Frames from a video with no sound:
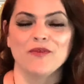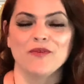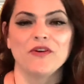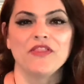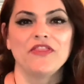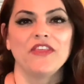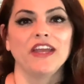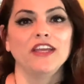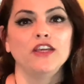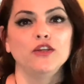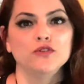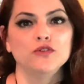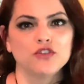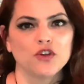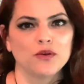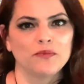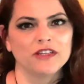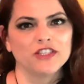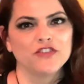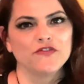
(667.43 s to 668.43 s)
thank you so
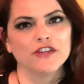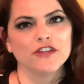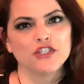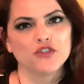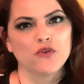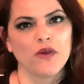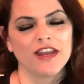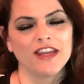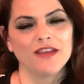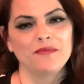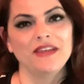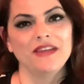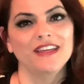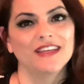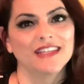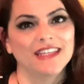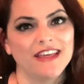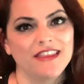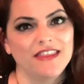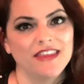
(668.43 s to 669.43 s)
much for joining me,
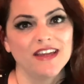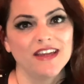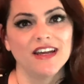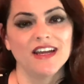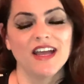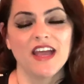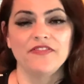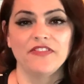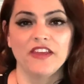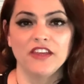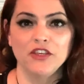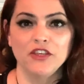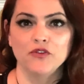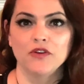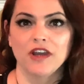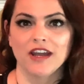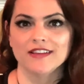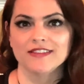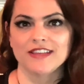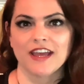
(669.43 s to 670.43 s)
Alethea, and thank you
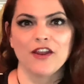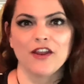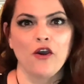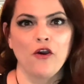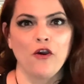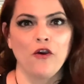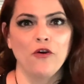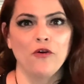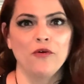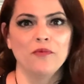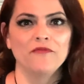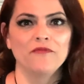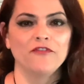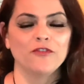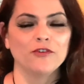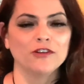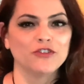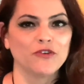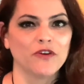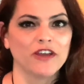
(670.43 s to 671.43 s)
guys at home
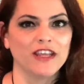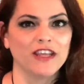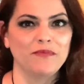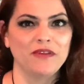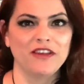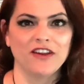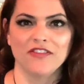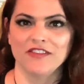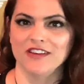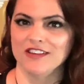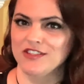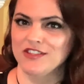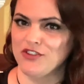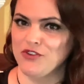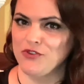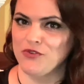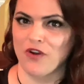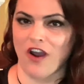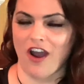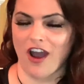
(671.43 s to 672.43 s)
for joining me on this
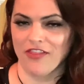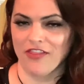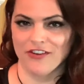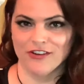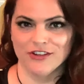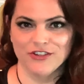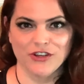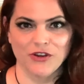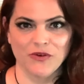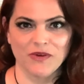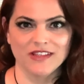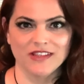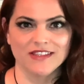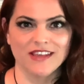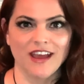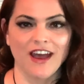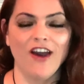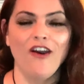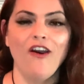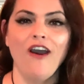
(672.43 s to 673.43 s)
new author show and
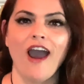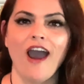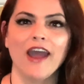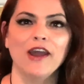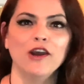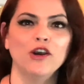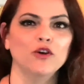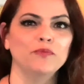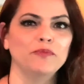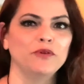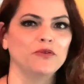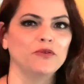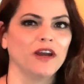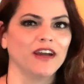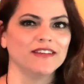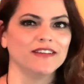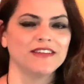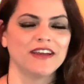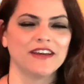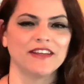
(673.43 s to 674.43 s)
tell. I hope you
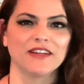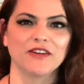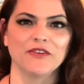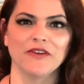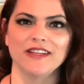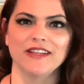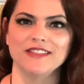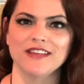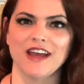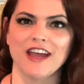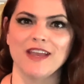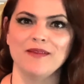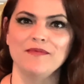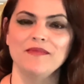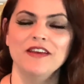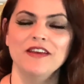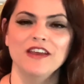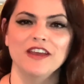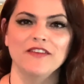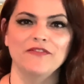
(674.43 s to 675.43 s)
guys had a great time.
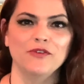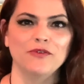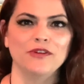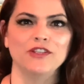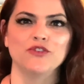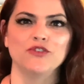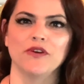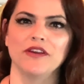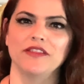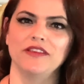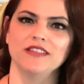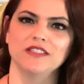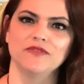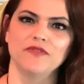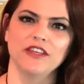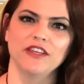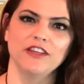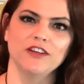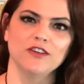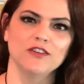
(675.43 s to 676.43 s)
If you enjoy these
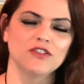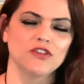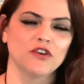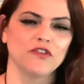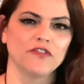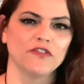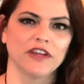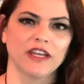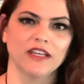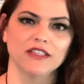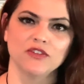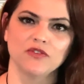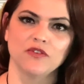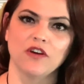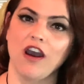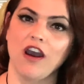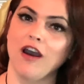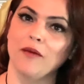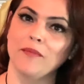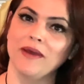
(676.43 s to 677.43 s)
videos, don't forget to
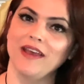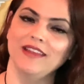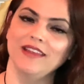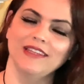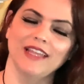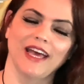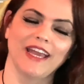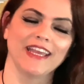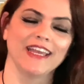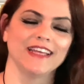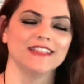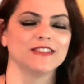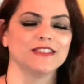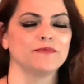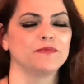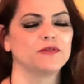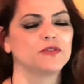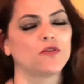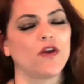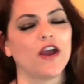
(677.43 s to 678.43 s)
comment, like, and
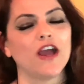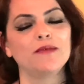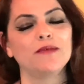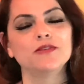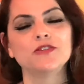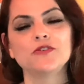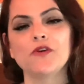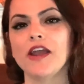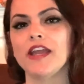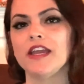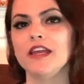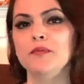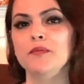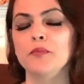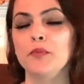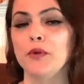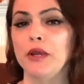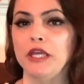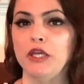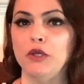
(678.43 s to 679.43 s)
subscribe so I can
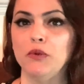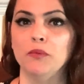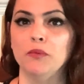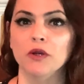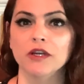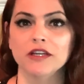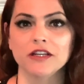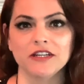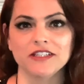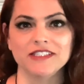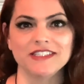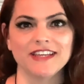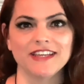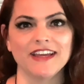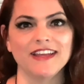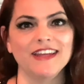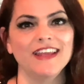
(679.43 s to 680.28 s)
bring you more content.